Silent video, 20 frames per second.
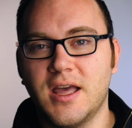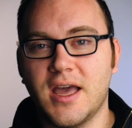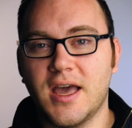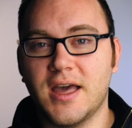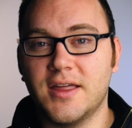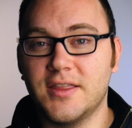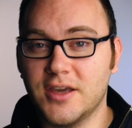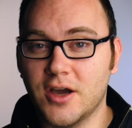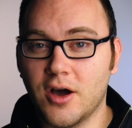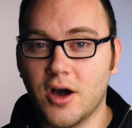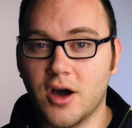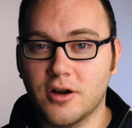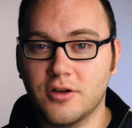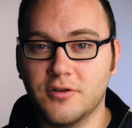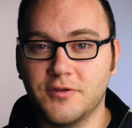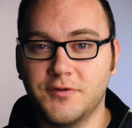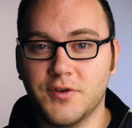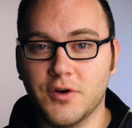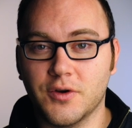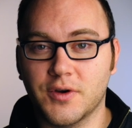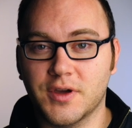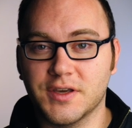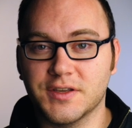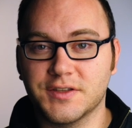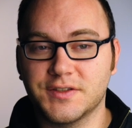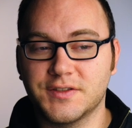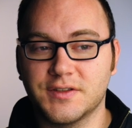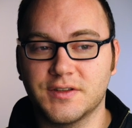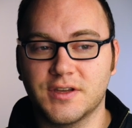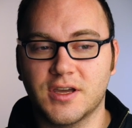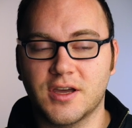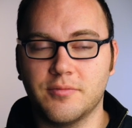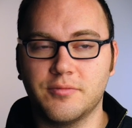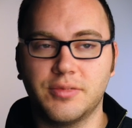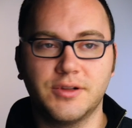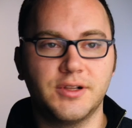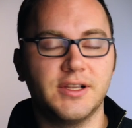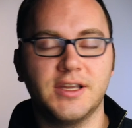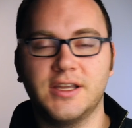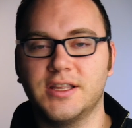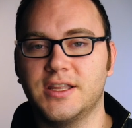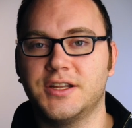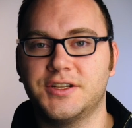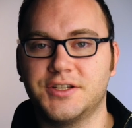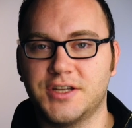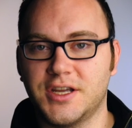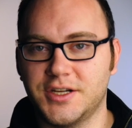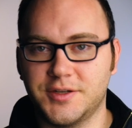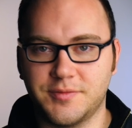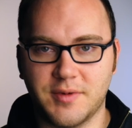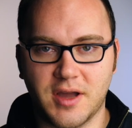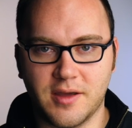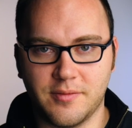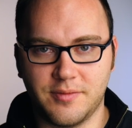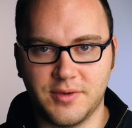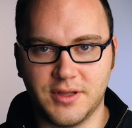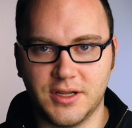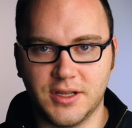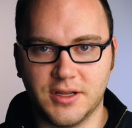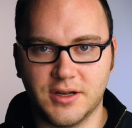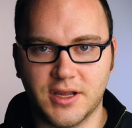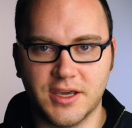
and the autofocus completely changed my opinion.